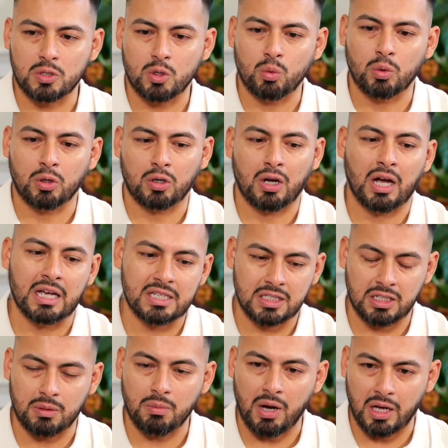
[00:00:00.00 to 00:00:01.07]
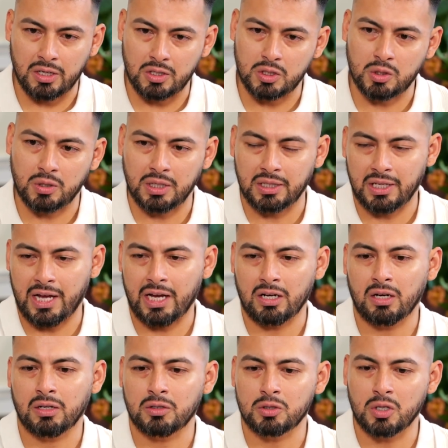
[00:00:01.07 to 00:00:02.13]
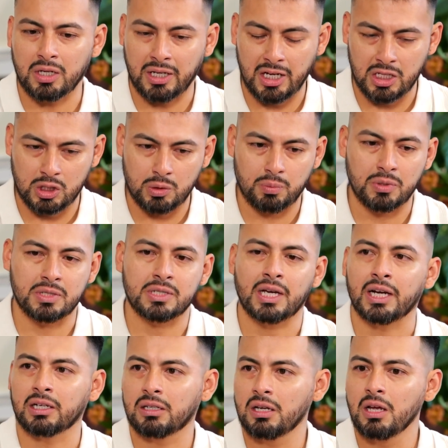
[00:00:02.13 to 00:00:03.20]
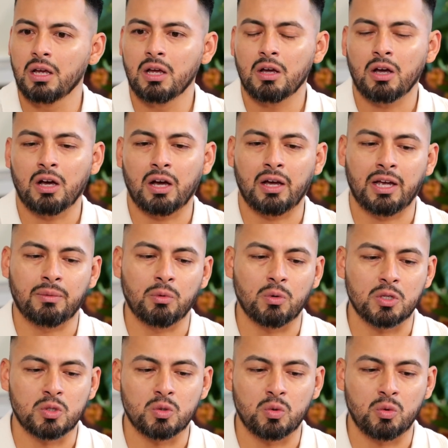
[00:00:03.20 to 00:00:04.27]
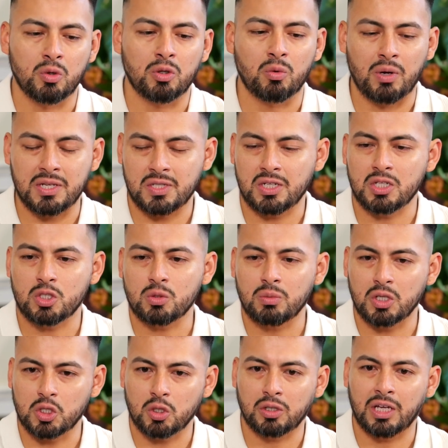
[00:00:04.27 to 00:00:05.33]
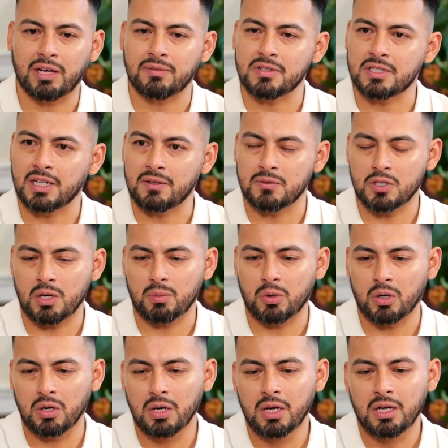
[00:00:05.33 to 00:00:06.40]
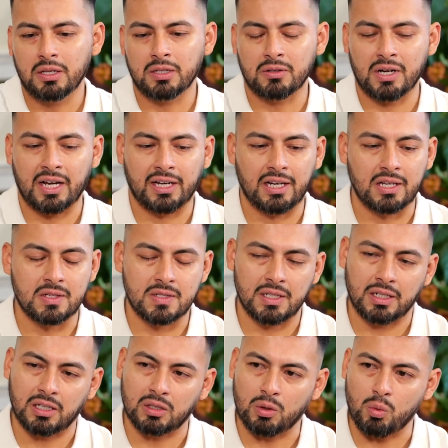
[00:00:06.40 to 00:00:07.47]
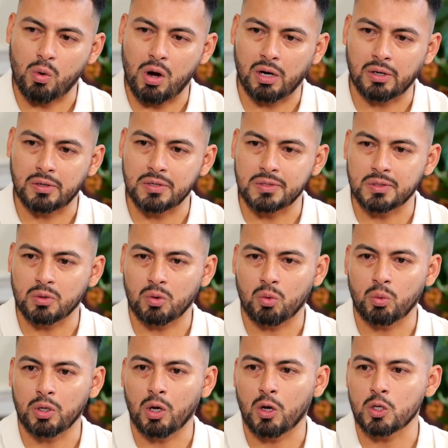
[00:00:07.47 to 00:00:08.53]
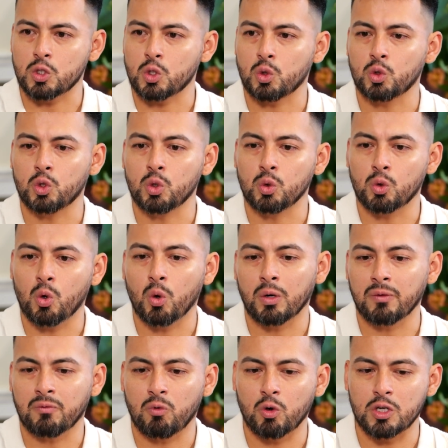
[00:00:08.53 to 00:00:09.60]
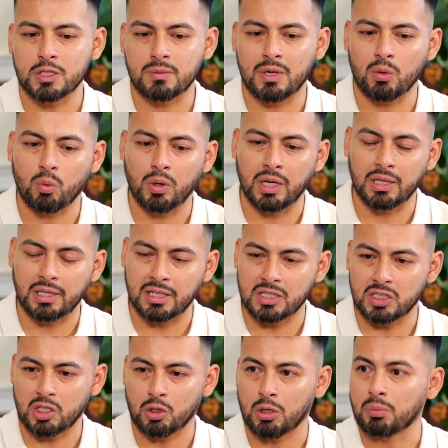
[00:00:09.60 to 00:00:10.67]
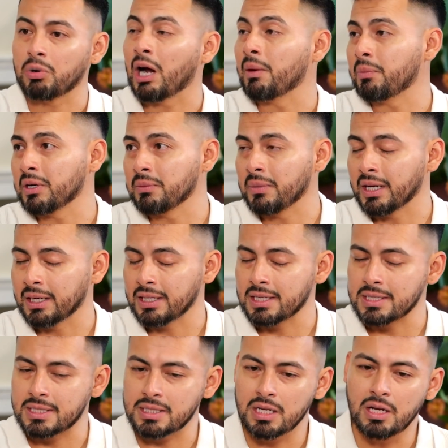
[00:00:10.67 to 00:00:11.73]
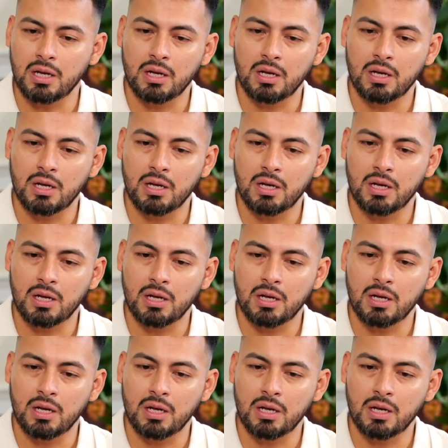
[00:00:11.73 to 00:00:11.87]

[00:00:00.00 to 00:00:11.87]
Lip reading: So we're constantly monitoring that, again, to protect everyone, to the residents, to make sure they have a safe summer, they're not getting sick in the waters. We also do code enforcement with exterior property maintenance.